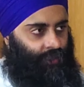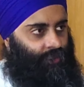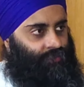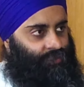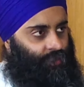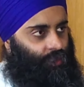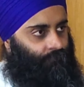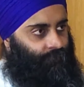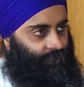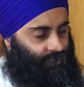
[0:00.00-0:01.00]
intensity
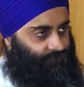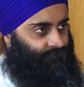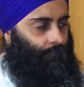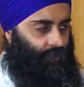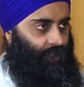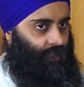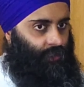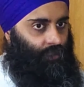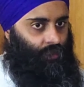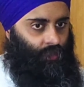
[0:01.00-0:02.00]
of heat is
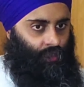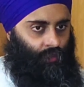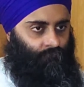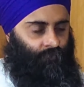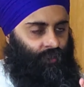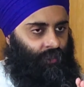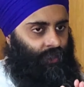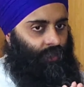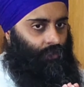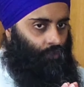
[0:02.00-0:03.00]
feminine, we
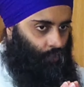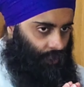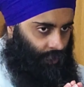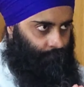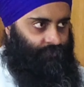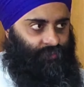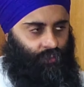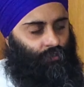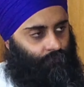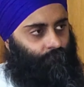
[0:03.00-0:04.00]
need to
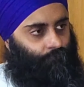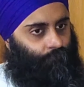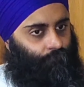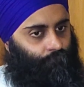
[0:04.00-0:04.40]
observe